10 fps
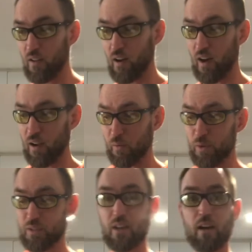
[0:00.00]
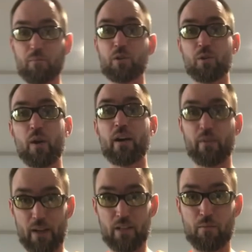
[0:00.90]
it was time to write a
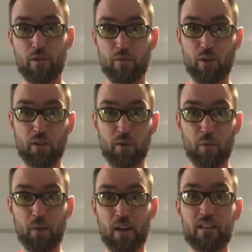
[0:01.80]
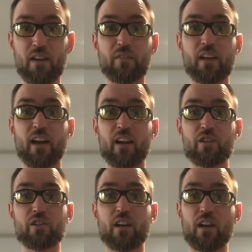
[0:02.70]
recipe for it though, because every day I
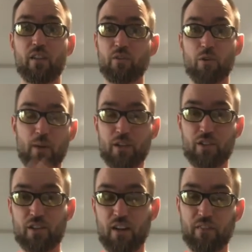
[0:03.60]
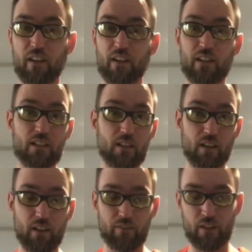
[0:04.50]
just kind of throw a bunch of stuff in and it's a
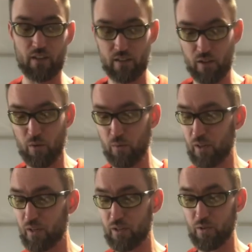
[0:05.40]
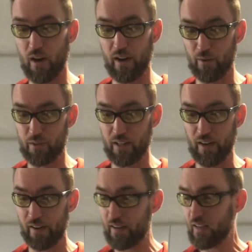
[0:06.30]
little different. So we're going to try it out today.